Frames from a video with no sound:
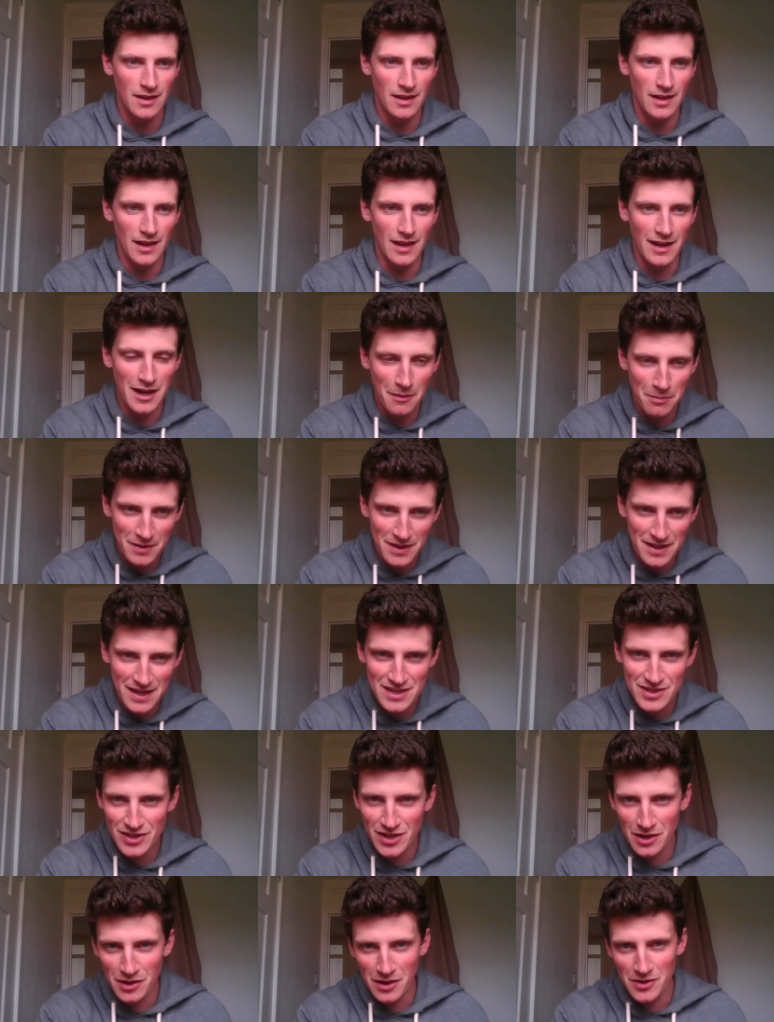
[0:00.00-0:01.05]
A couple of years
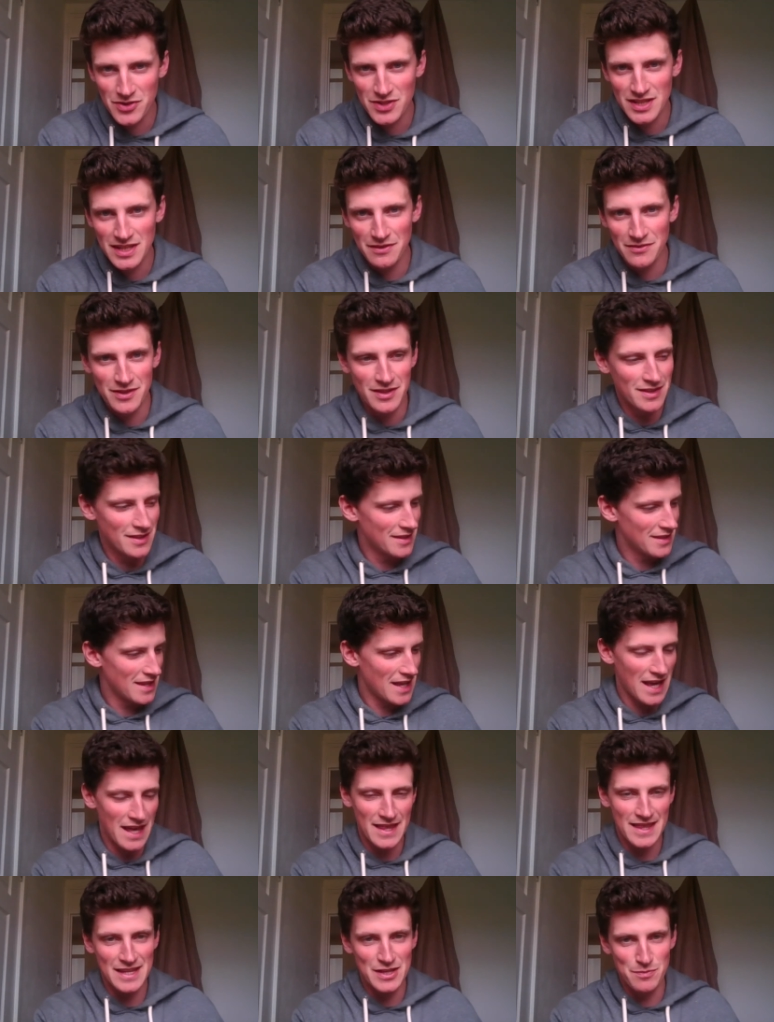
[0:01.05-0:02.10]
ago I was given
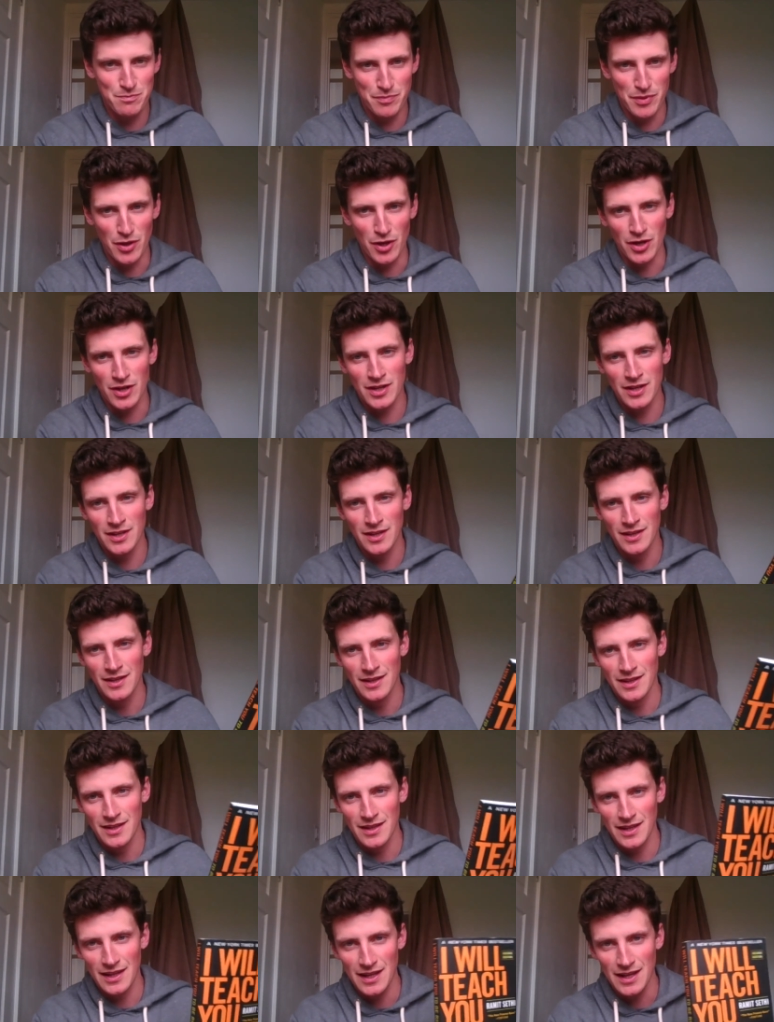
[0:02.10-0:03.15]
uh, this book,
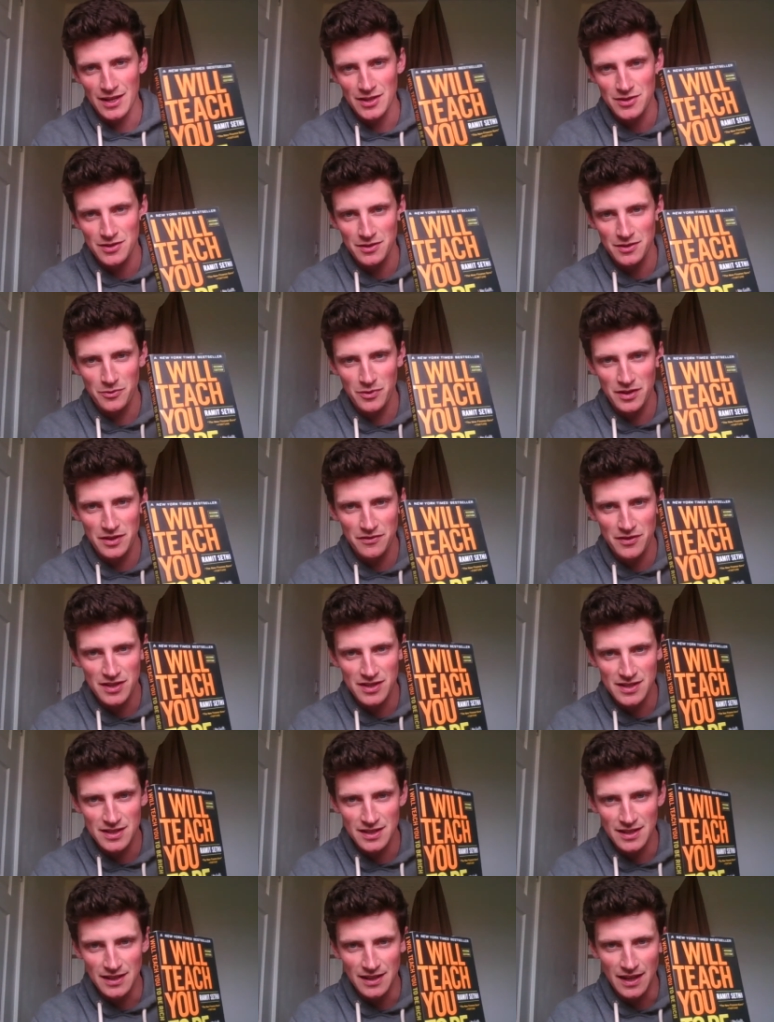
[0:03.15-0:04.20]
uh, so I wonder if you can
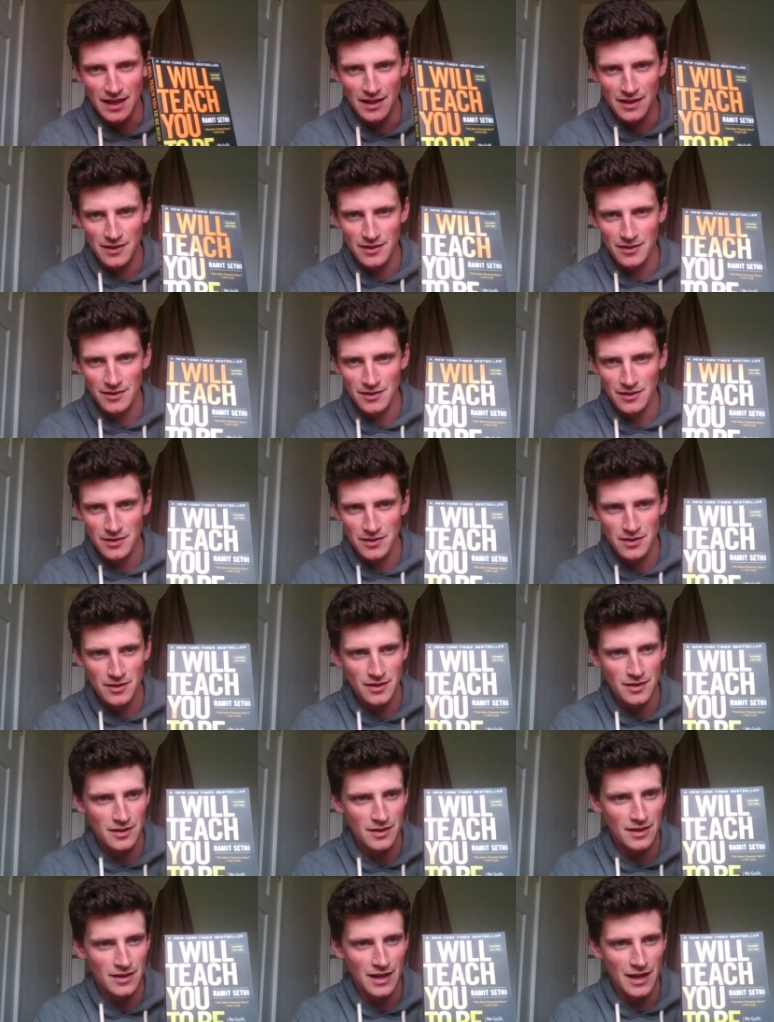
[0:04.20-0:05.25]
see that.
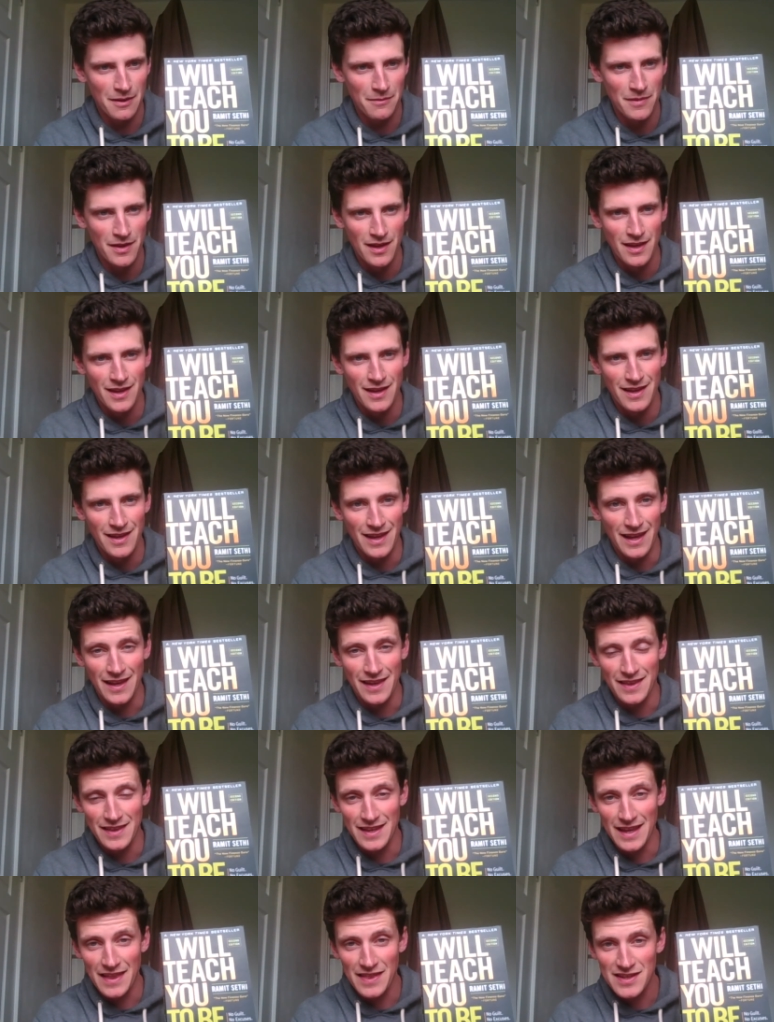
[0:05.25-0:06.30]
Yeah. Uh,
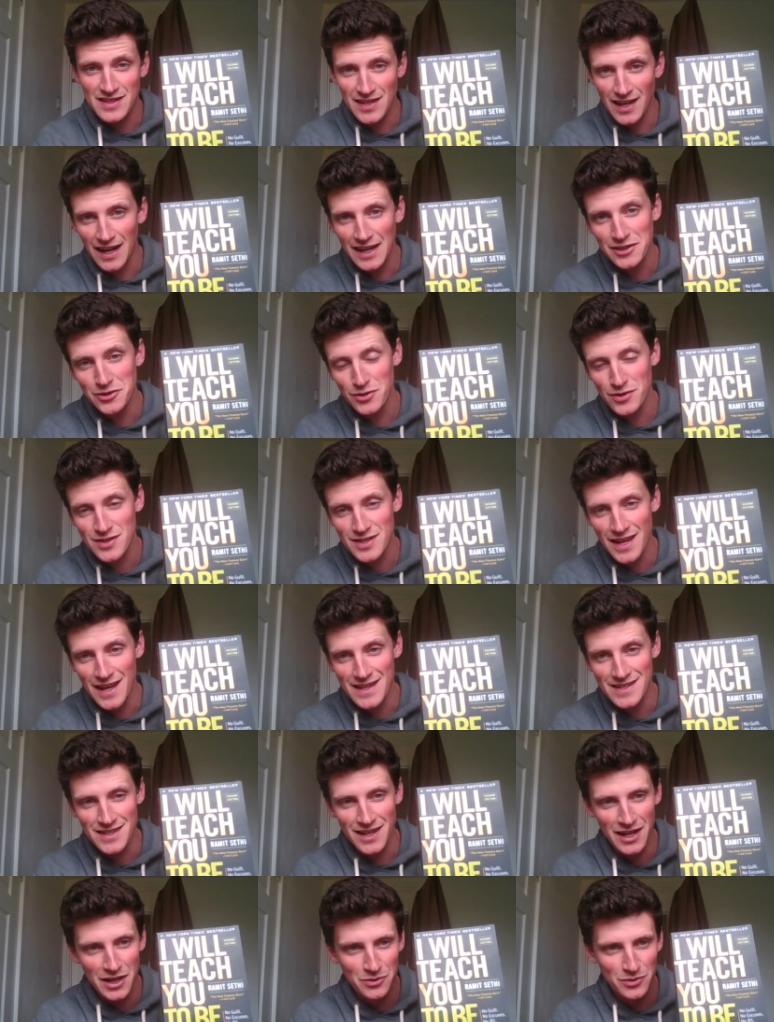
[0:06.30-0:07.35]
yeah, the title says,
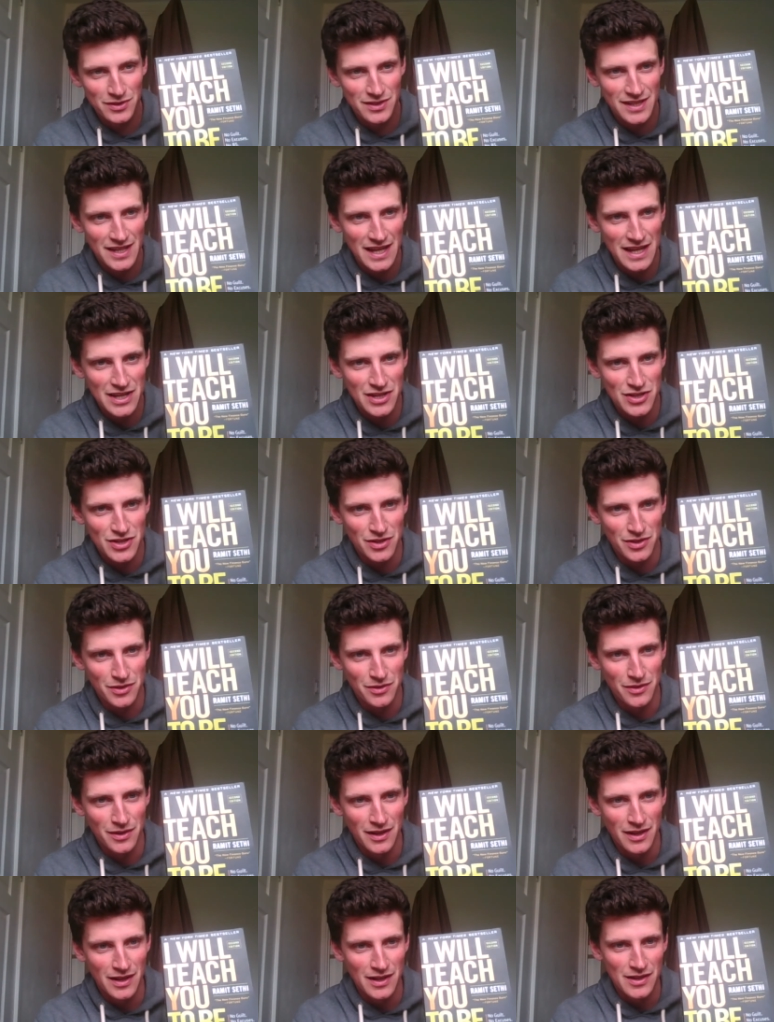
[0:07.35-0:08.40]
I will teach you
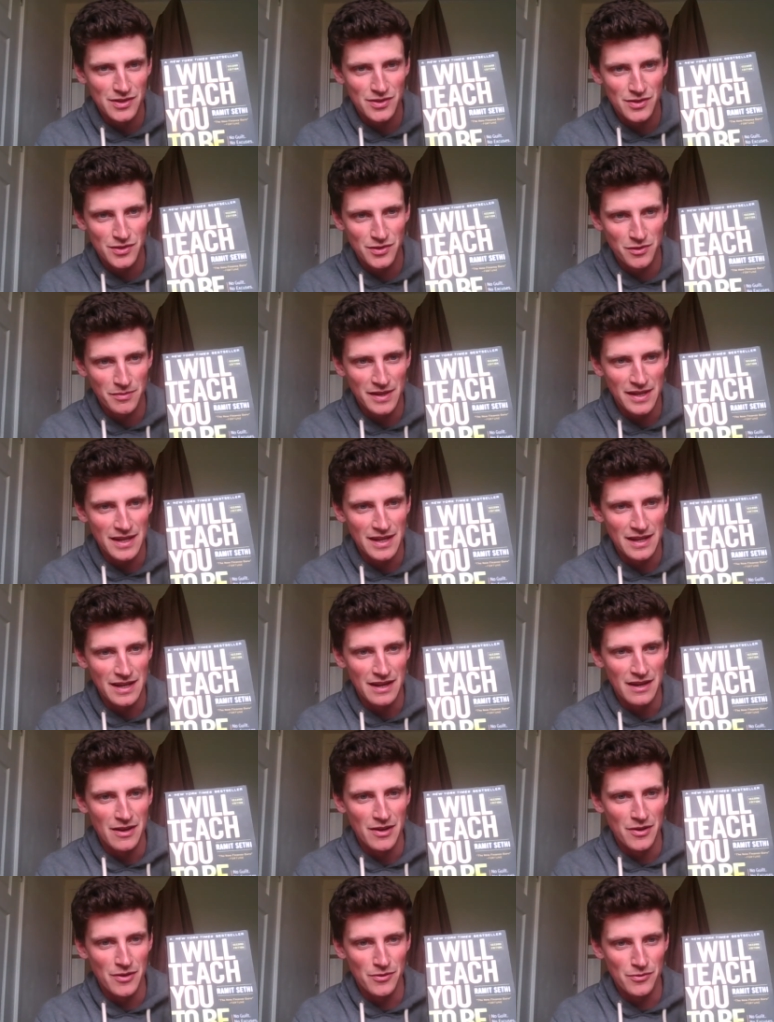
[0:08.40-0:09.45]
to be
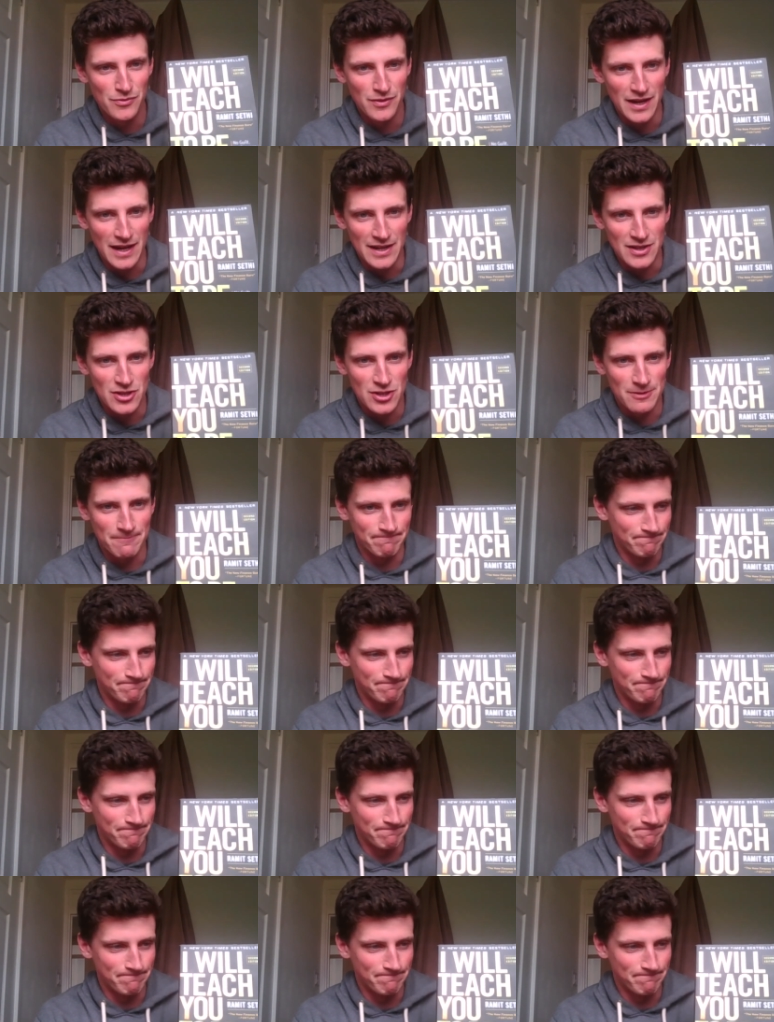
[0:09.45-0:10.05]
rich.